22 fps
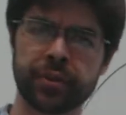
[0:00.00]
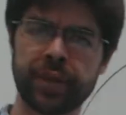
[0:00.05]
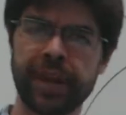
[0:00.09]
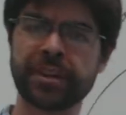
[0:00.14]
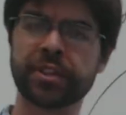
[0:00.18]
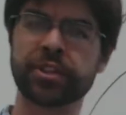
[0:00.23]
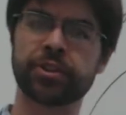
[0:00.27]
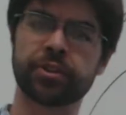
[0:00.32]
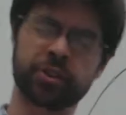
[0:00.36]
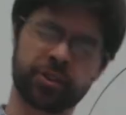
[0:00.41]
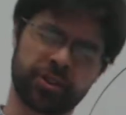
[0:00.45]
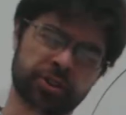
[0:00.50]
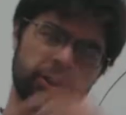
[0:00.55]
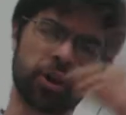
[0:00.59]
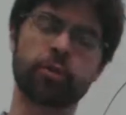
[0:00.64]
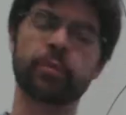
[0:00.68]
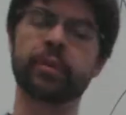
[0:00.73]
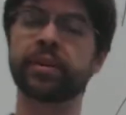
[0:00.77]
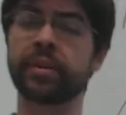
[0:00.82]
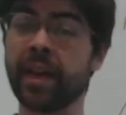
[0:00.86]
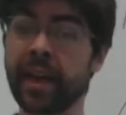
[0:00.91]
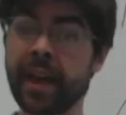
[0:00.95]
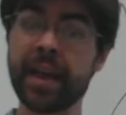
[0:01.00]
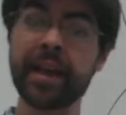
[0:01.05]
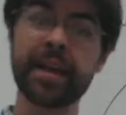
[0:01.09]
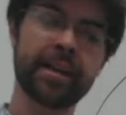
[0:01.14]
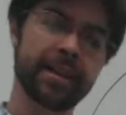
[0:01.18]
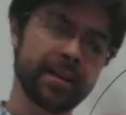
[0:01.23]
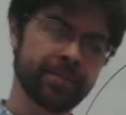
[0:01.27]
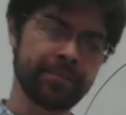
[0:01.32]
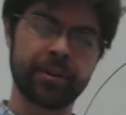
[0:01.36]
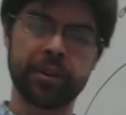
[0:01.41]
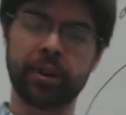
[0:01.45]
So that should determine,
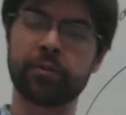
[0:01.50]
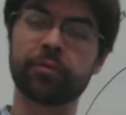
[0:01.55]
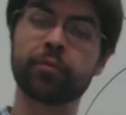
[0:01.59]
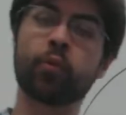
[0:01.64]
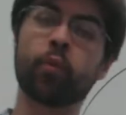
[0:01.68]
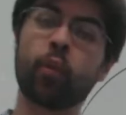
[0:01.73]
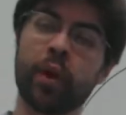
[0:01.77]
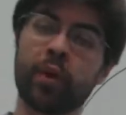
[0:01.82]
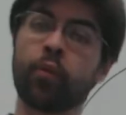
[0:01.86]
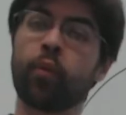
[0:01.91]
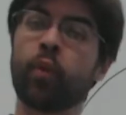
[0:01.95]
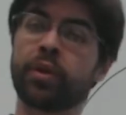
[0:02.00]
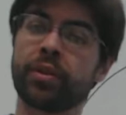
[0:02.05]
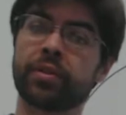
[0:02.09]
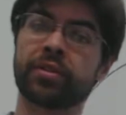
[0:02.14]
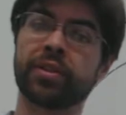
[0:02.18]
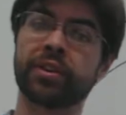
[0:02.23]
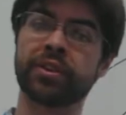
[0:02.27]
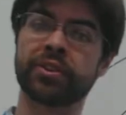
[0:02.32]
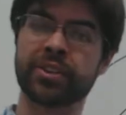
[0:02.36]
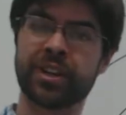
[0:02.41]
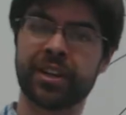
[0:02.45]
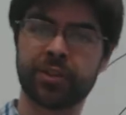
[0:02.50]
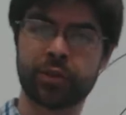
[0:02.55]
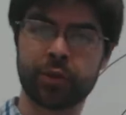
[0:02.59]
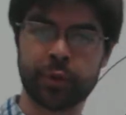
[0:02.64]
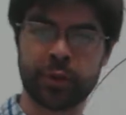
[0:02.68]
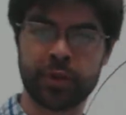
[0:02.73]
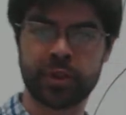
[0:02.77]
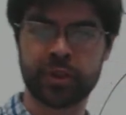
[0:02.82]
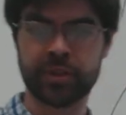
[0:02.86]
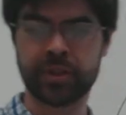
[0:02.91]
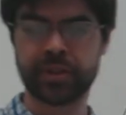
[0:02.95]
you know, whether things tend
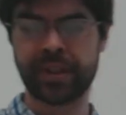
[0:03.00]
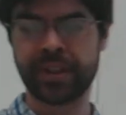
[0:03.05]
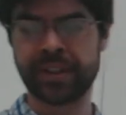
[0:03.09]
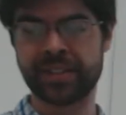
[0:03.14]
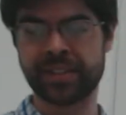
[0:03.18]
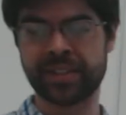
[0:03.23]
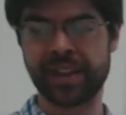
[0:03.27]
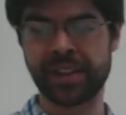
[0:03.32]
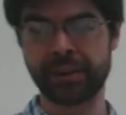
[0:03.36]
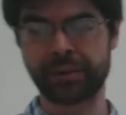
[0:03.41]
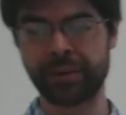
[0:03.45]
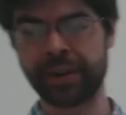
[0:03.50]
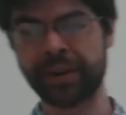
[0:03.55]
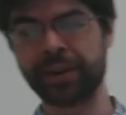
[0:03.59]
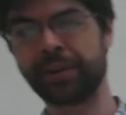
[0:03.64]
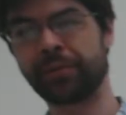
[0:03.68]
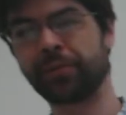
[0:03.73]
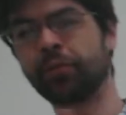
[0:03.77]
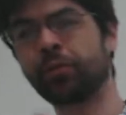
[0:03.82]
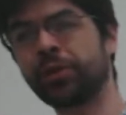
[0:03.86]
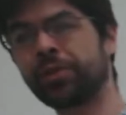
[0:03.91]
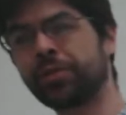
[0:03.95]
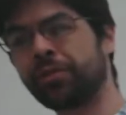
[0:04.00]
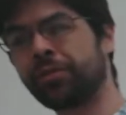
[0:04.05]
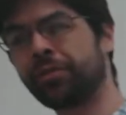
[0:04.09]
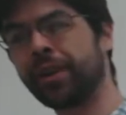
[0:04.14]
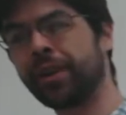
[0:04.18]
to accelerate in one